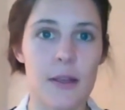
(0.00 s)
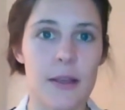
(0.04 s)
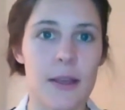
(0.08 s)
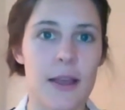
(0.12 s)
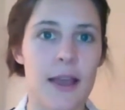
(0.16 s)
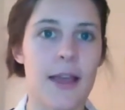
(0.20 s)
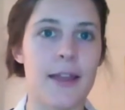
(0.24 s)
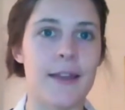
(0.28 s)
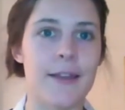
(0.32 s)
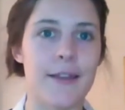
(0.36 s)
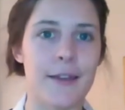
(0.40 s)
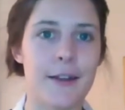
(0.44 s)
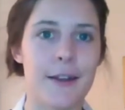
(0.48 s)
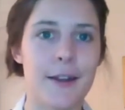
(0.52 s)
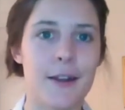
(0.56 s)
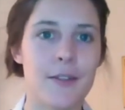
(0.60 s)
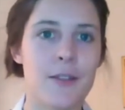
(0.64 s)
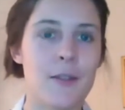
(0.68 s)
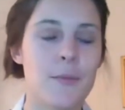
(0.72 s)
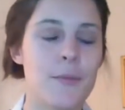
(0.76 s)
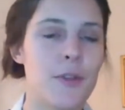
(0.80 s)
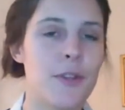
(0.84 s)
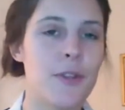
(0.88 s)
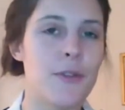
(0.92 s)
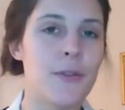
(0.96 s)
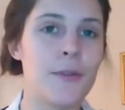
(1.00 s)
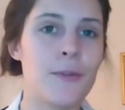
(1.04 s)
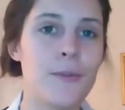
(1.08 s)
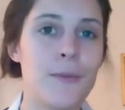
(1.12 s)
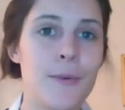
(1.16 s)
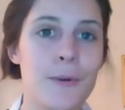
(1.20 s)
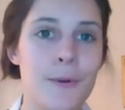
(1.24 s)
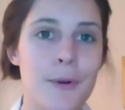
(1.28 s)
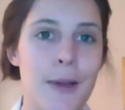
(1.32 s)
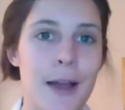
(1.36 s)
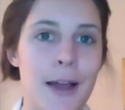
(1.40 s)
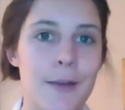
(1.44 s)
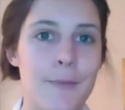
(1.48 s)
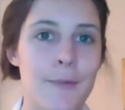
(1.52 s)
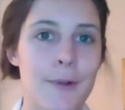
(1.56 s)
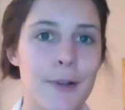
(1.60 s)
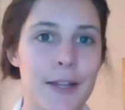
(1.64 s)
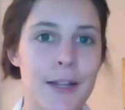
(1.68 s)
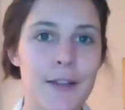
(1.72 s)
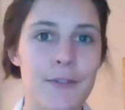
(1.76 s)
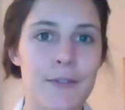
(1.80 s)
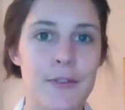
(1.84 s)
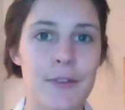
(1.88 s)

And here, the EU, I believe,